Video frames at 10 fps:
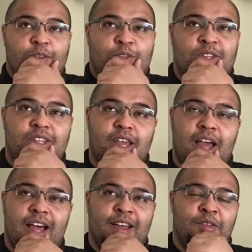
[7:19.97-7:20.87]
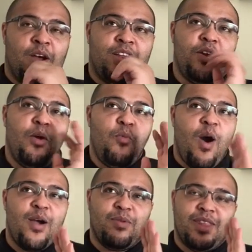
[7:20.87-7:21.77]
just I, I don't know
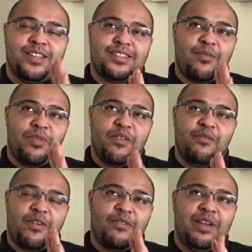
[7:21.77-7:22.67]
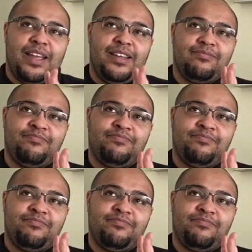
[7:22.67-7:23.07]
why, but there's something very,